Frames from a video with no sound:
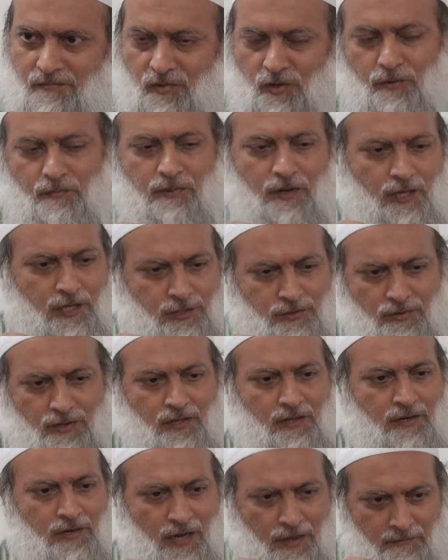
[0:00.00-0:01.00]
You're pleased
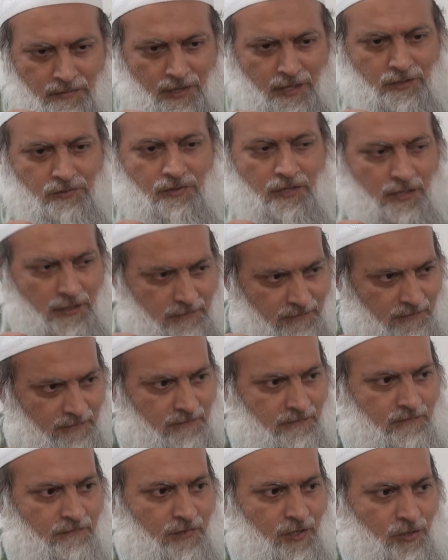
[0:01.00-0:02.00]
with it, not pleased with it,
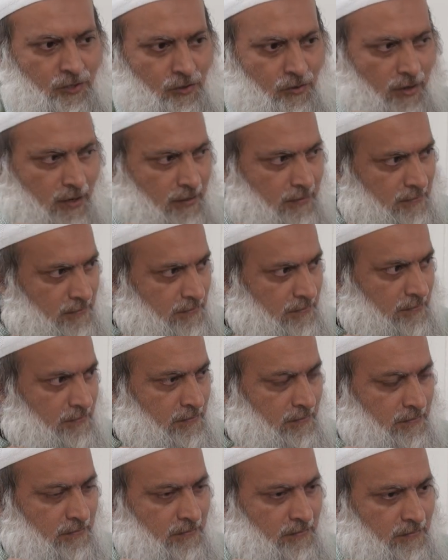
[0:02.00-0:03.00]
just do it.
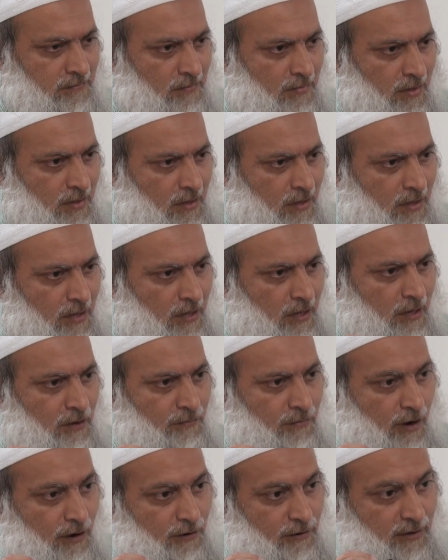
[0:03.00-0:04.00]

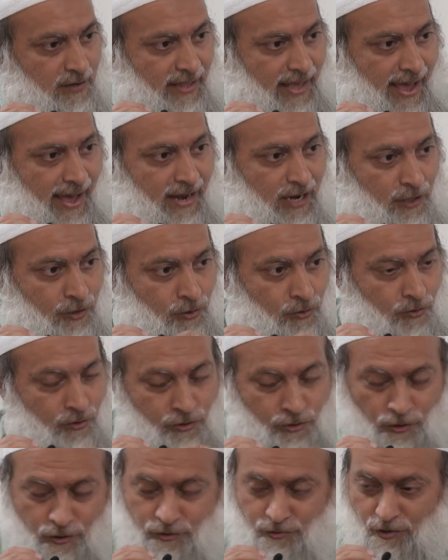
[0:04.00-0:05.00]
But the
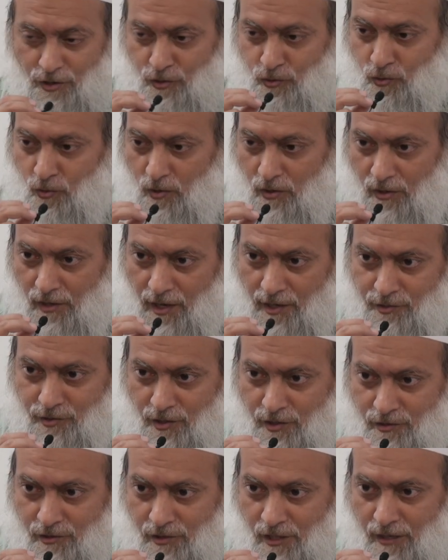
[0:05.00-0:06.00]
attitude towards Rasulullah
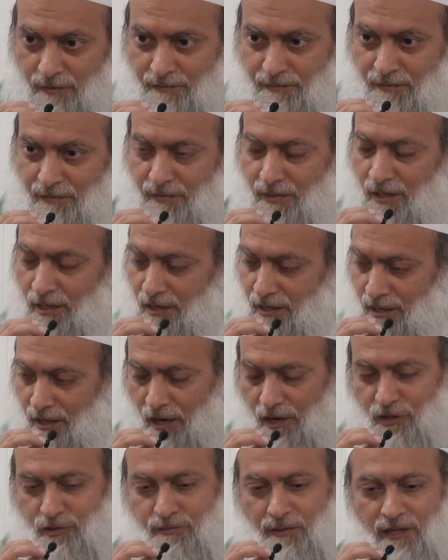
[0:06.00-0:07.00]
sallallahu alayhi wa
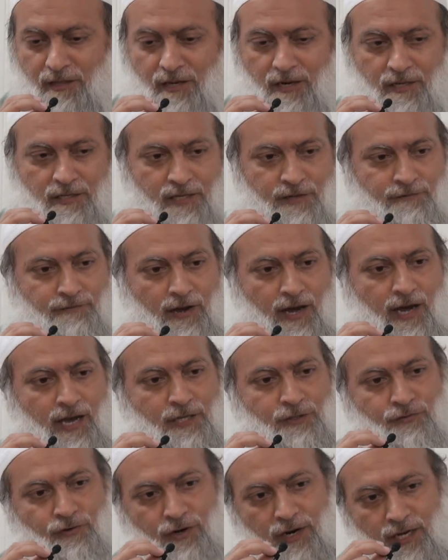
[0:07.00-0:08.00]
sallam, Allah subhanahu wa ta'ala
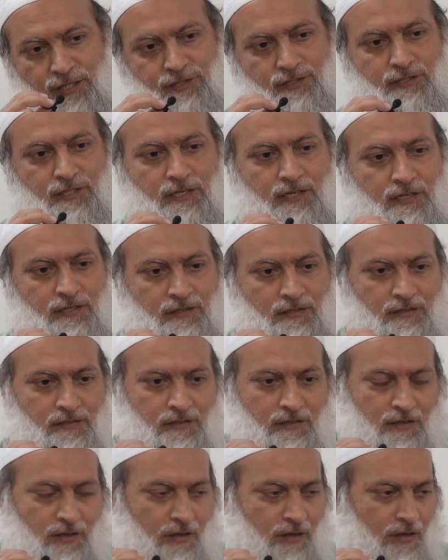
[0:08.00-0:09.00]
defines for us in
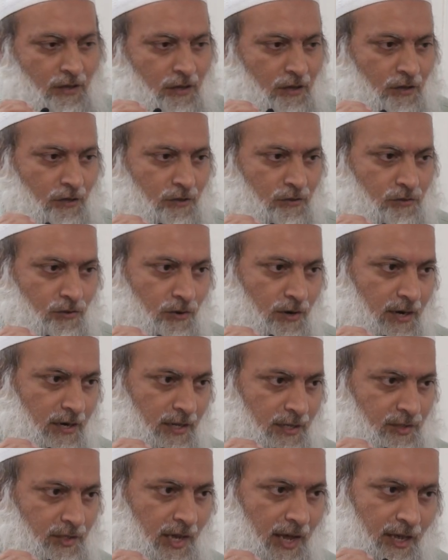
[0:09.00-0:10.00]
Surah
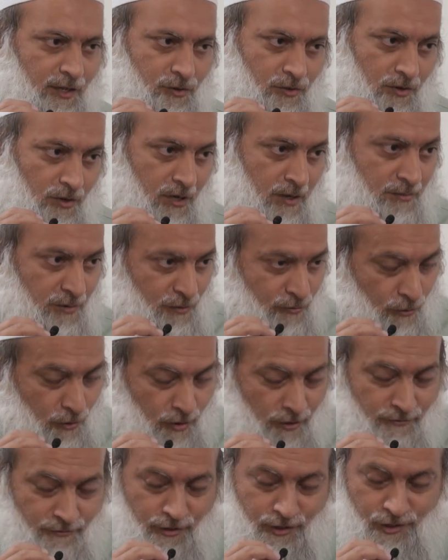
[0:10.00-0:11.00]
Nisa, Surah number
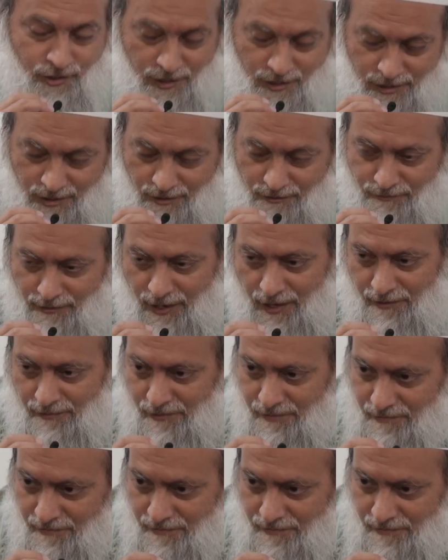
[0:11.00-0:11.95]
4, verse 65.